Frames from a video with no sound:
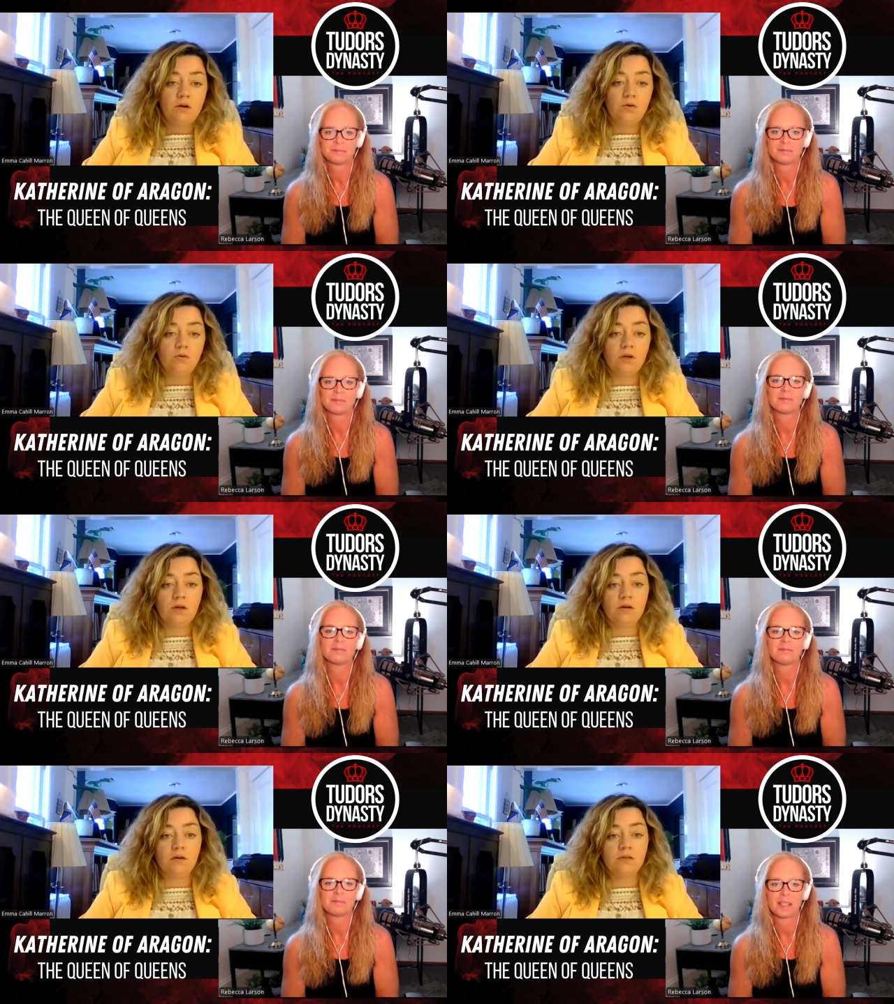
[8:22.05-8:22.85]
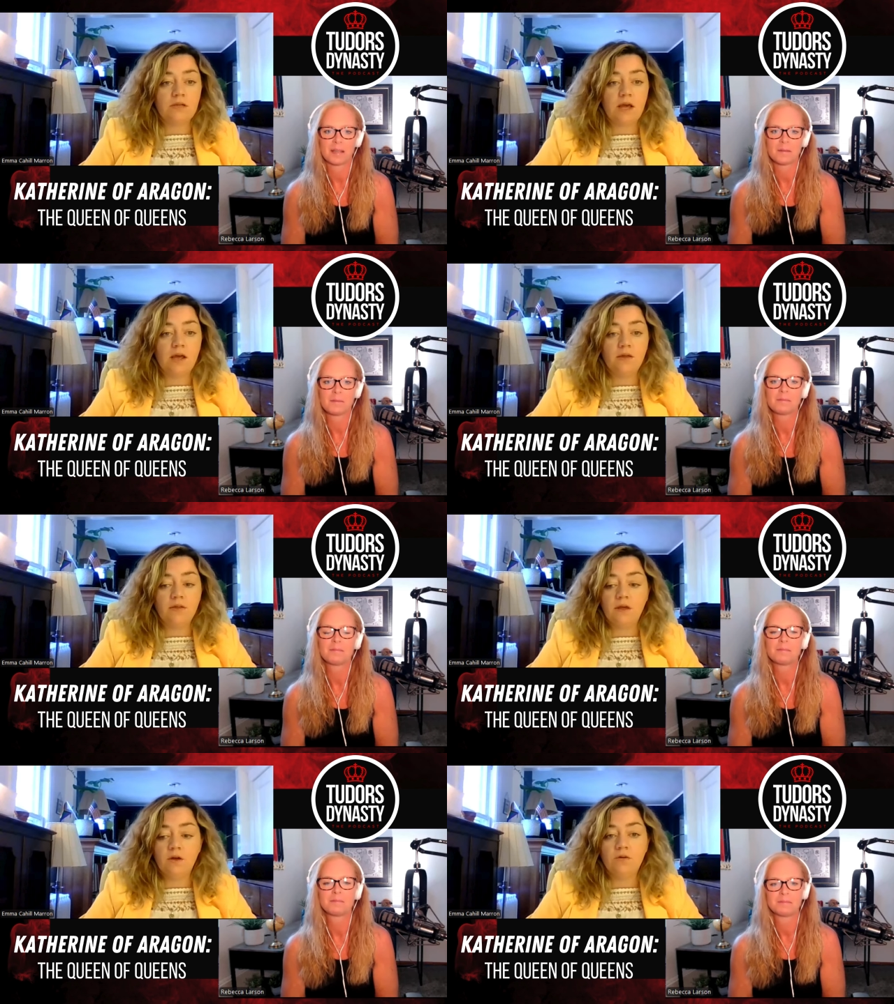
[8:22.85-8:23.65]
Speaker 1: You can mm. say
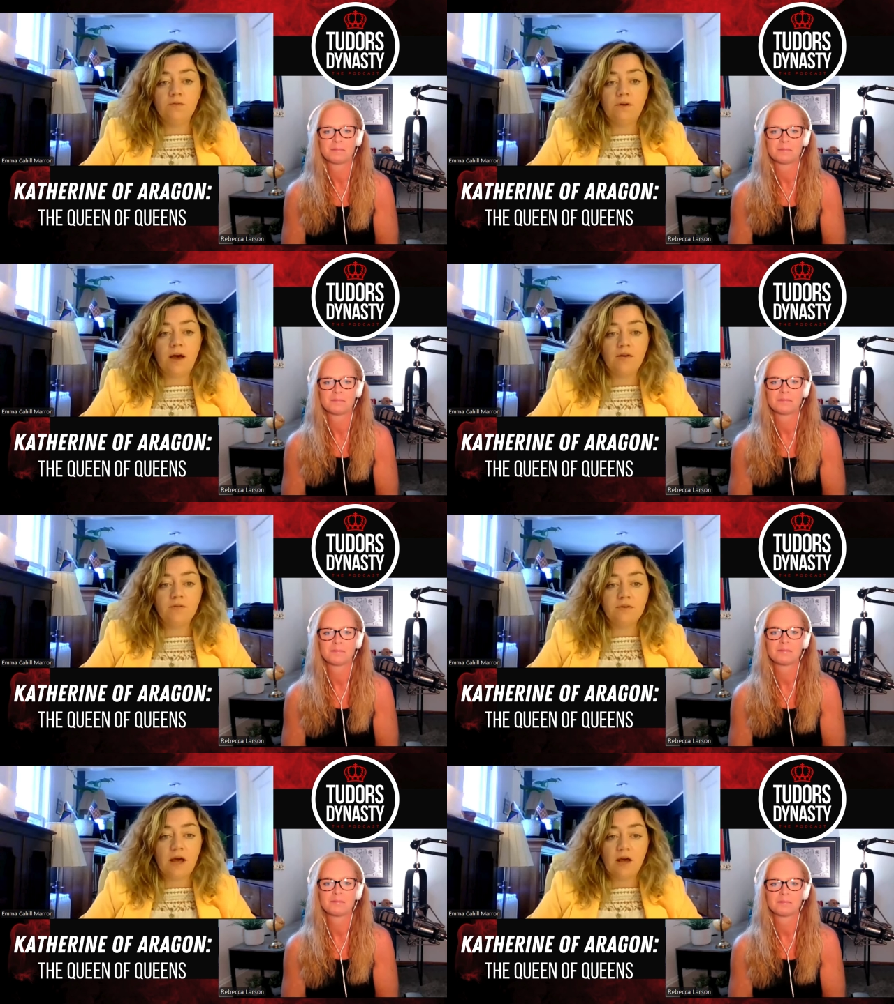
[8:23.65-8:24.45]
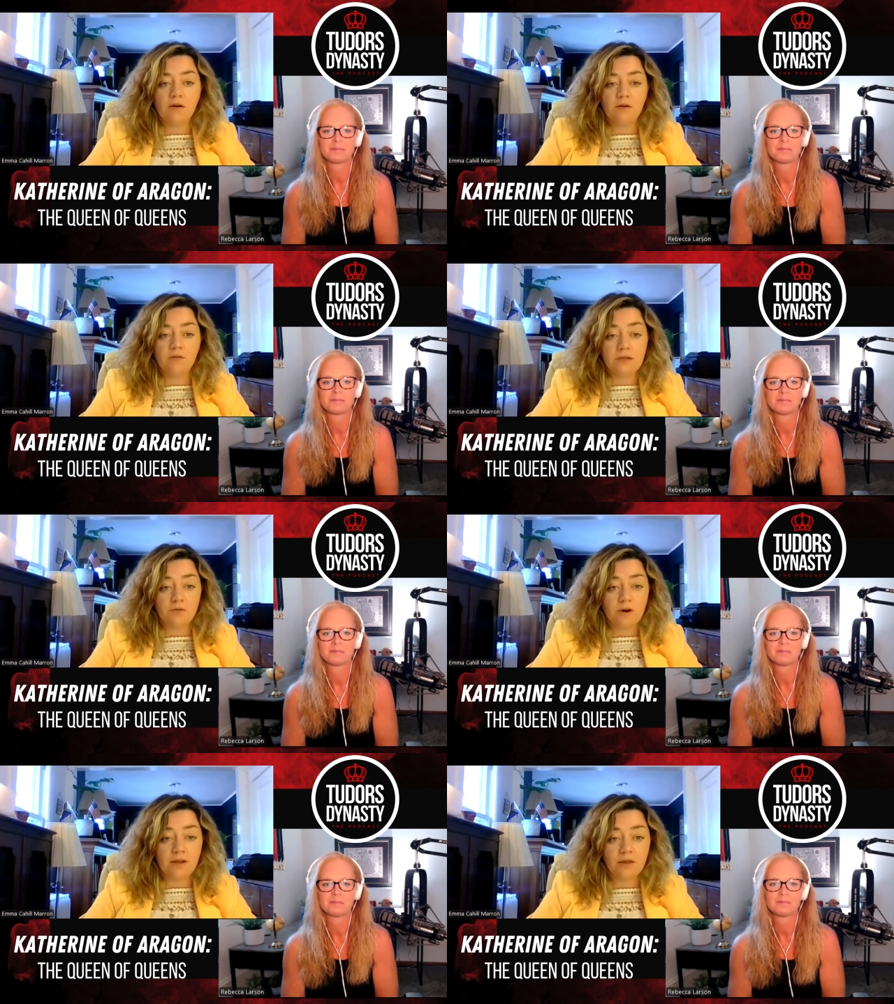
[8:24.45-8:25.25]
the other five had did
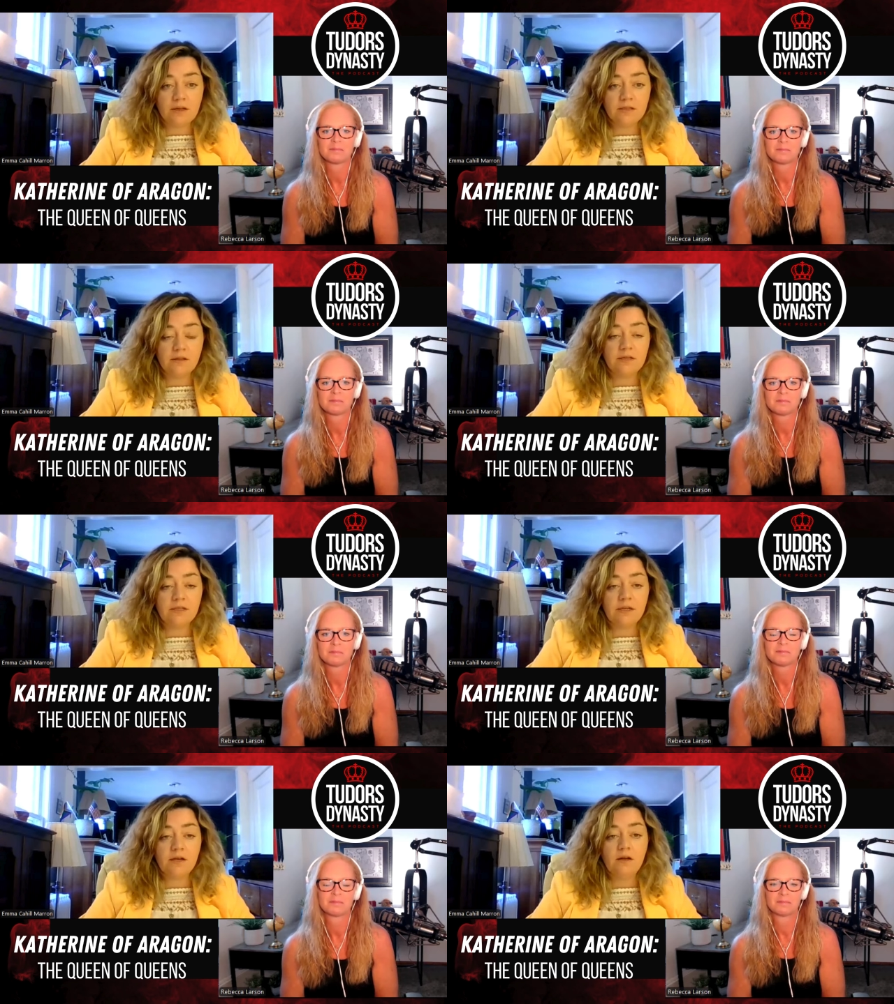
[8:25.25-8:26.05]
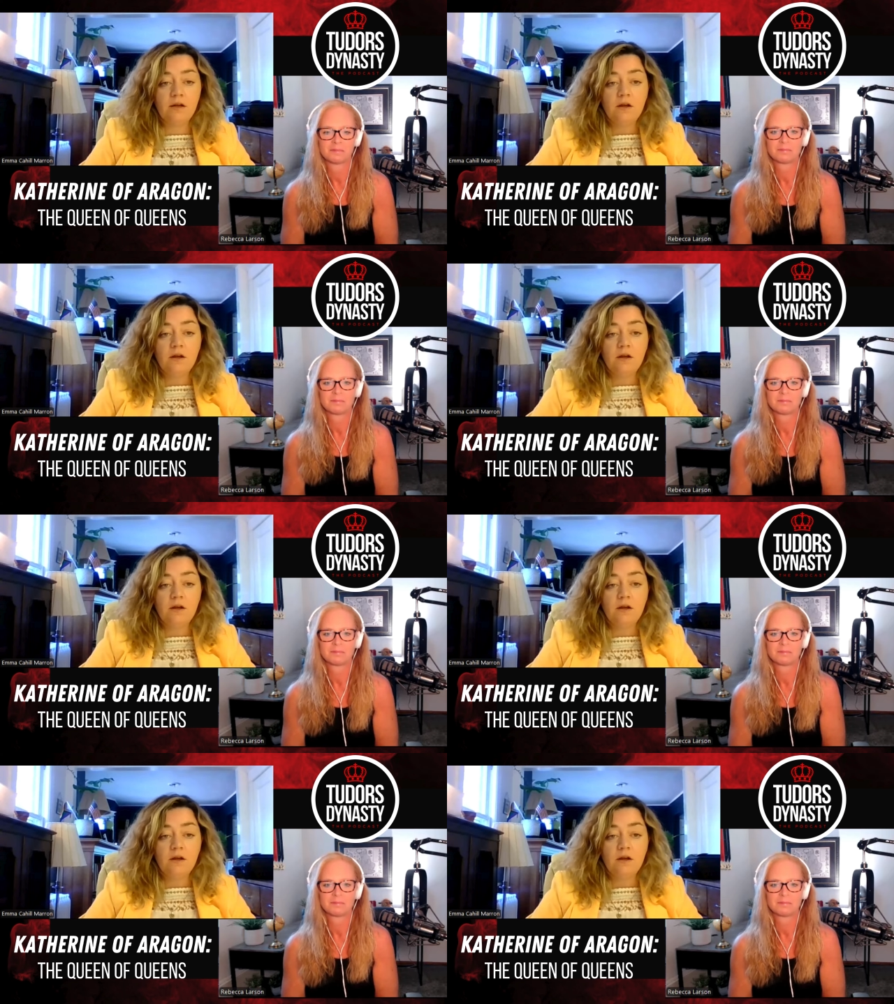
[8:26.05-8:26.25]
great things and they did,